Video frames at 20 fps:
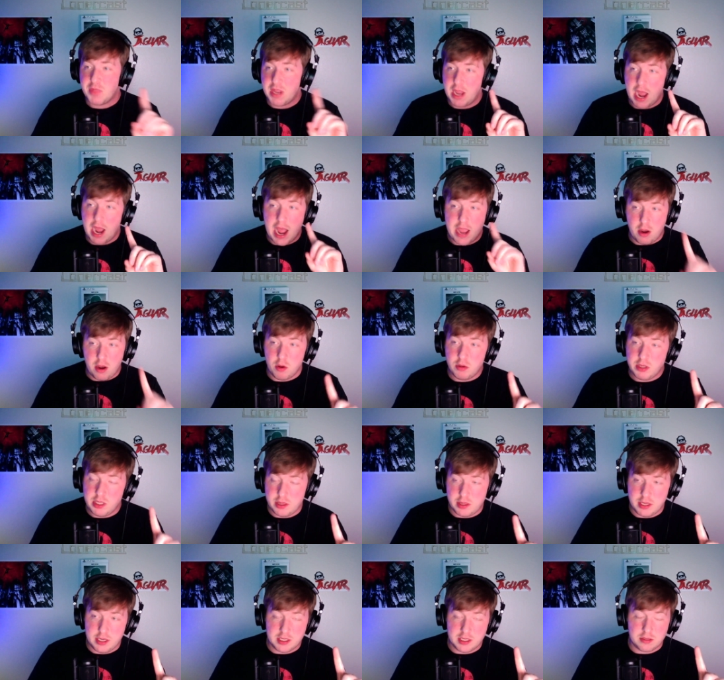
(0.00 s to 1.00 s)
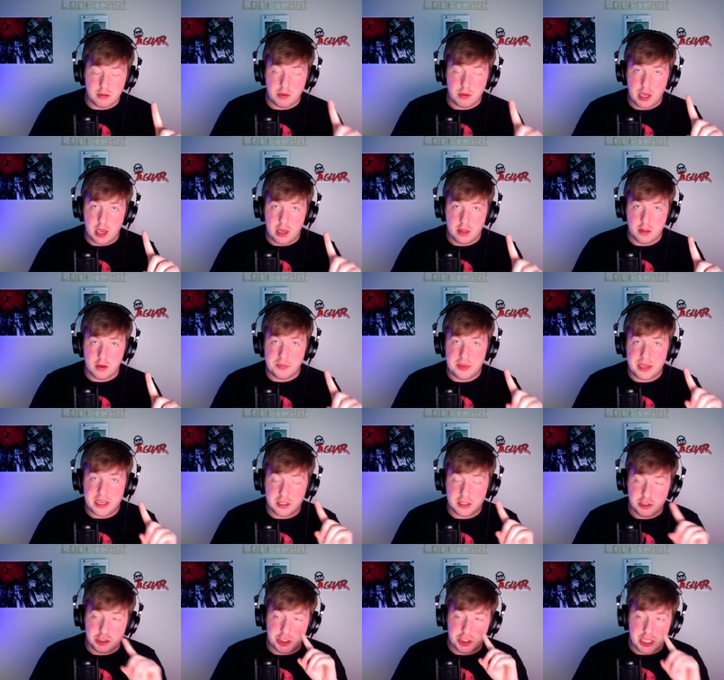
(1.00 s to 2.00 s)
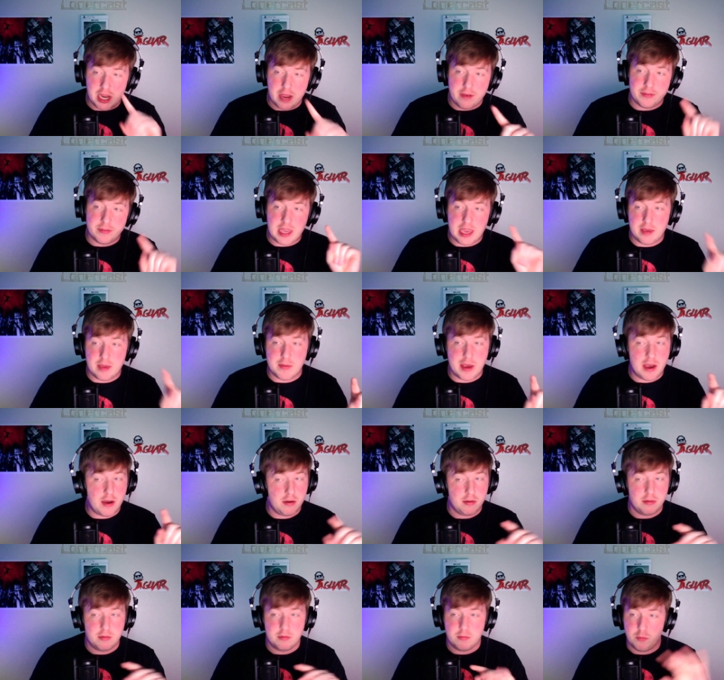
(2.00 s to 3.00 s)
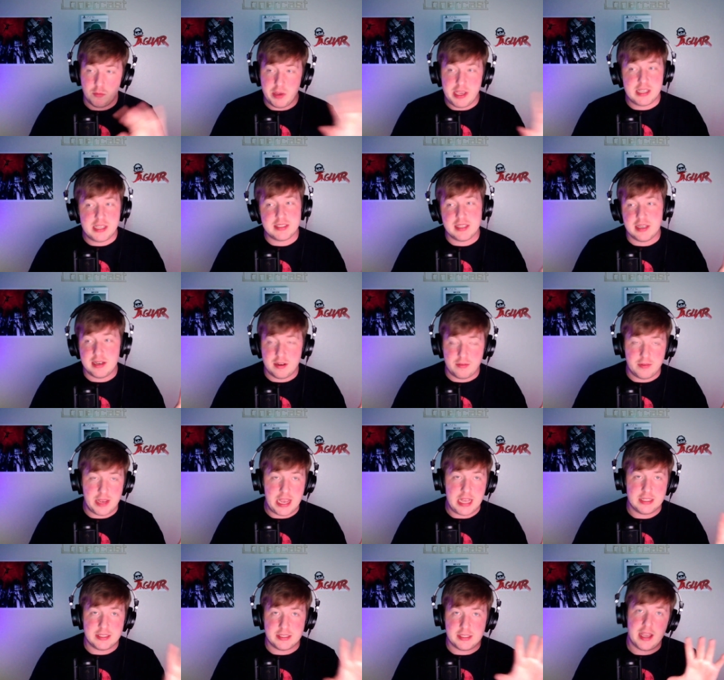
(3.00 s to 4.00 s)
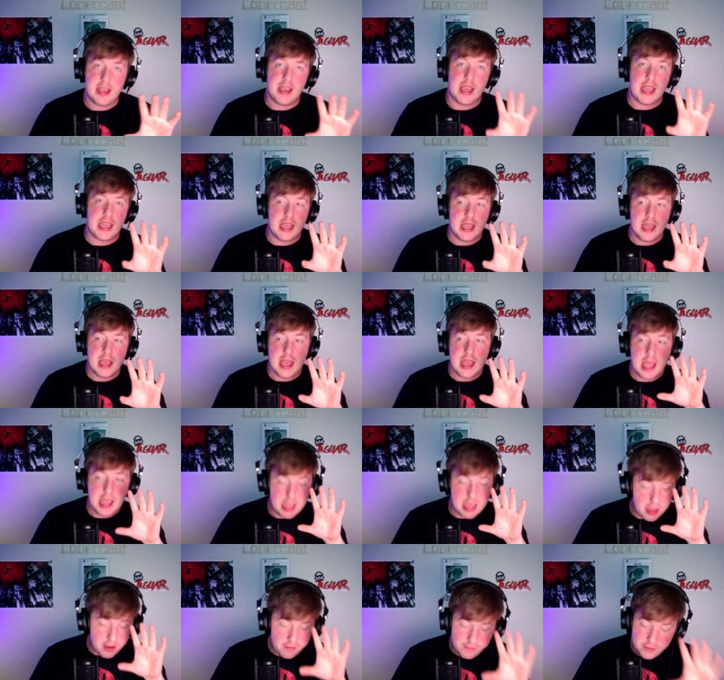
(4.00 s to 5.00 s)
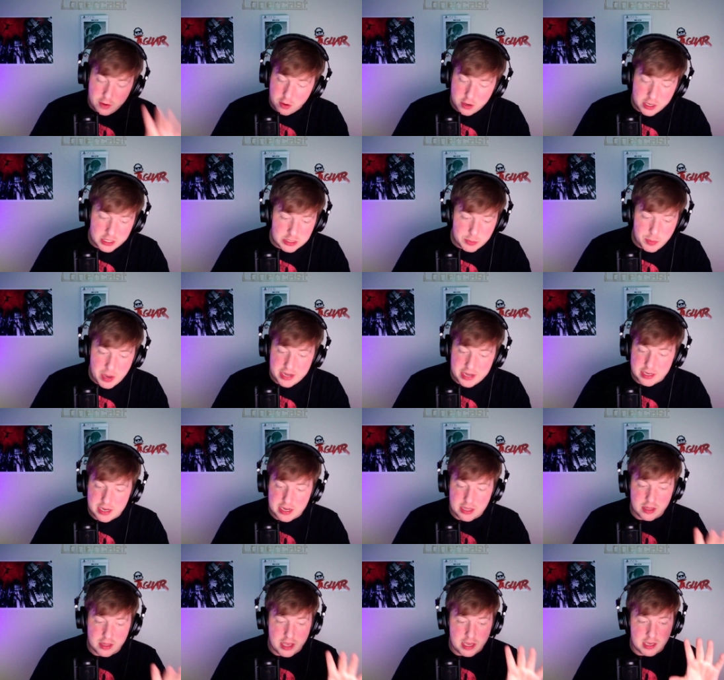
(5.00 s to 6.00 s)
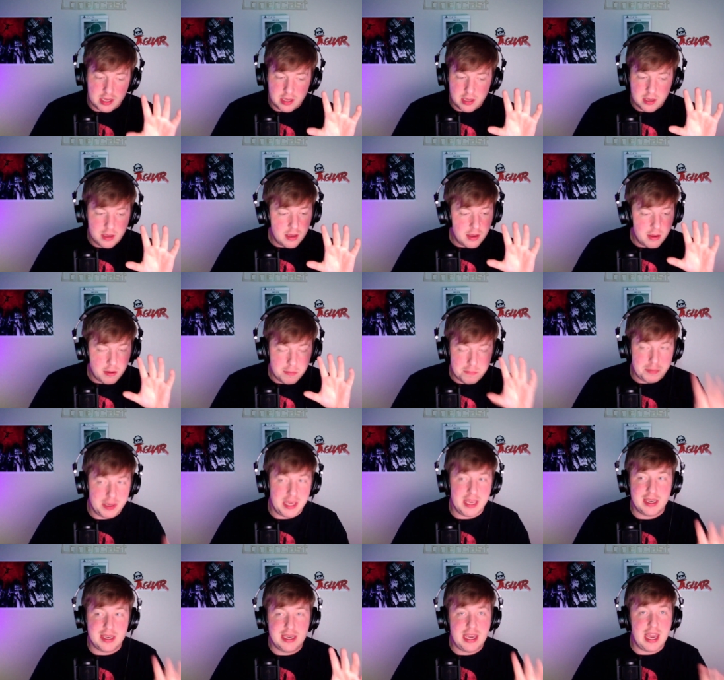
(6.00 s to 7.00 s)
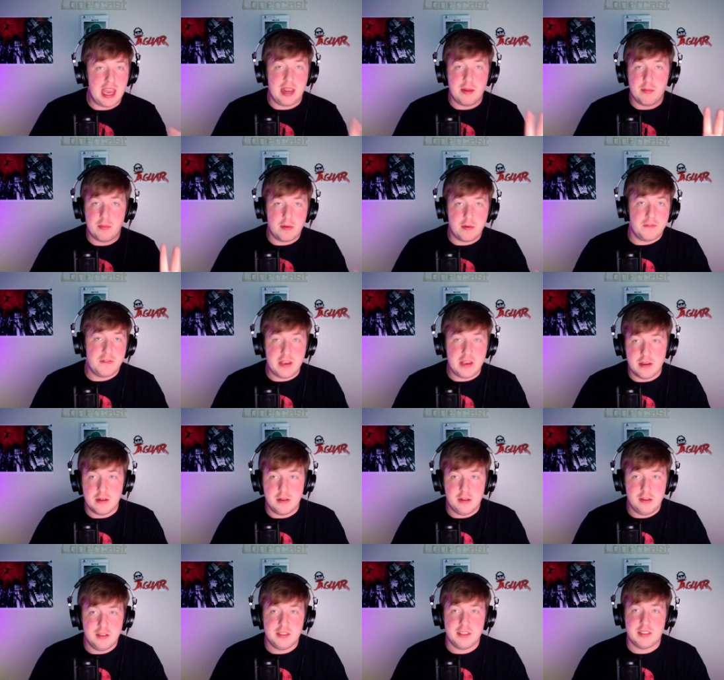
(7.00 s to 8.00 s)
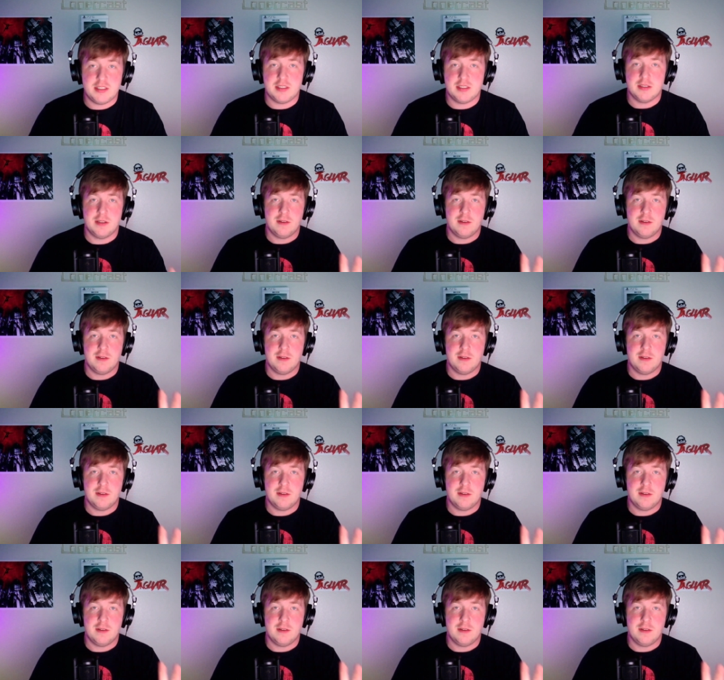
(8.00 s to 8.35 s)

I only think it's okay though because Geoff came out weeks in advance saying, if you're expecting like big game reveals